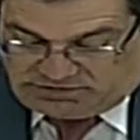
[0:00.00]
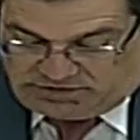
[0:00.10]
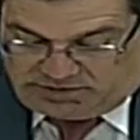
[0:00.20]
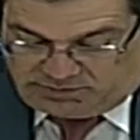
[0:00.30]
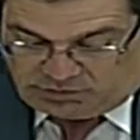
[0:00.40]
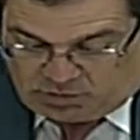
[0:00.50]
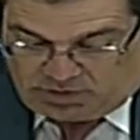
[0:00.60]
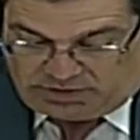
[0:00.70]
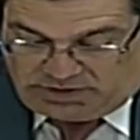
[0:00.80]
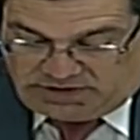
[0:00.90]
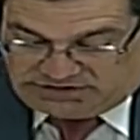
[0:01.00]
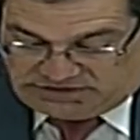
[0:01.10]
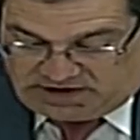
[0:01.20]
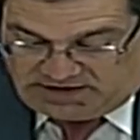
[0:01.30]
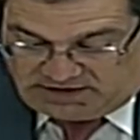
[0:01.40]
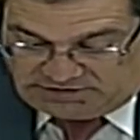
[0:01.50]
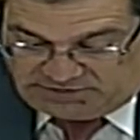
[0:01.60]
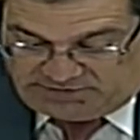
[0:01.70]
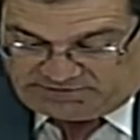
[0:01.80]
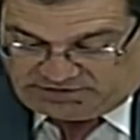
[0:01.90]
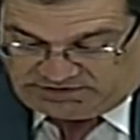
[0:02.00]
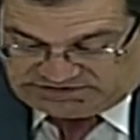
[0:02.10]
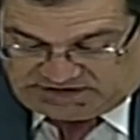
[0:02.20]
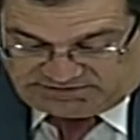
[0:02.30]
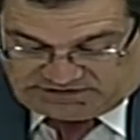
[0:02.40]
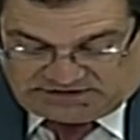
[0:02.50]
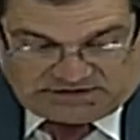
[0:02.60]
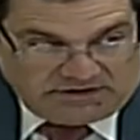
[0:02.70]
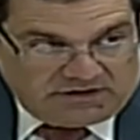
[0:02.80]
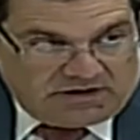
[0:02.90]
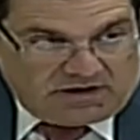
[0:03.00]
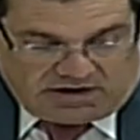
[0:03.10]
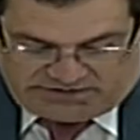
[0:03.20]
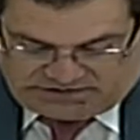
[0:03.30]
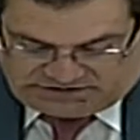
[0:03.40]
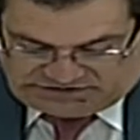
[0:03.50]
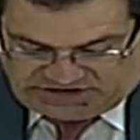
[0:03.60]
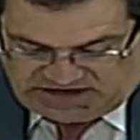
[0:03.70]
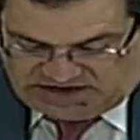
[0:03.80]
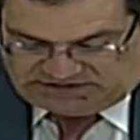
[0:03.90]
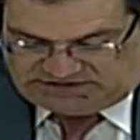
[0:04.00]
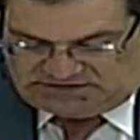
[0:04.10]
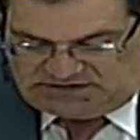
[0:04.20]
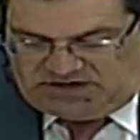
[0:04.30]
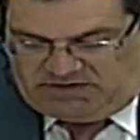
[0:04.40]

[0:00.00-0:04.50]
through their employer is not eligible for the subsidy on the exchange.